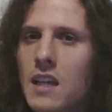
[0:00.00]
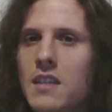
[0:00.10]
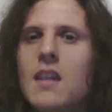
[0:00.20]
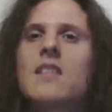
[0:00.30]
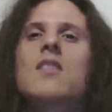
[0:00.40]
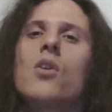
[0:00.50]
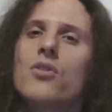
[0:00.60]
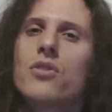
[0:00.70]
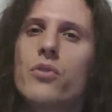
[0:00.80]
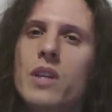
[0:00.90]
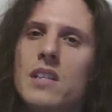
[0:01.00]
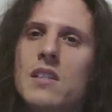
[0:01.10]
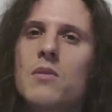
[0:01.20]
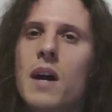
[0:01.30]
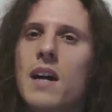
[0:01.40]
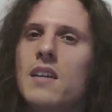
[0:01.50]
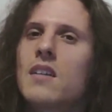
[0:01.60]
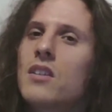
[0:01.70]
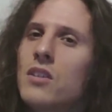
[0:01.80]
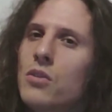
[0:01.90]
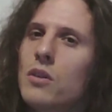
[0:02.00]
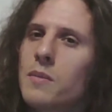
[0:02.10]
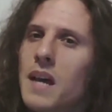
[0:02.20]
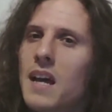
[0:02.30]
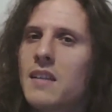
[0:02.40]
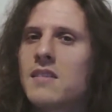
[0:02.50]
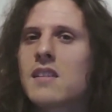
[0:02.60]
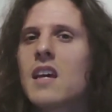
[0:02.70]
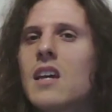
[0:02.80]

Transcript: that's also the reason why newer bands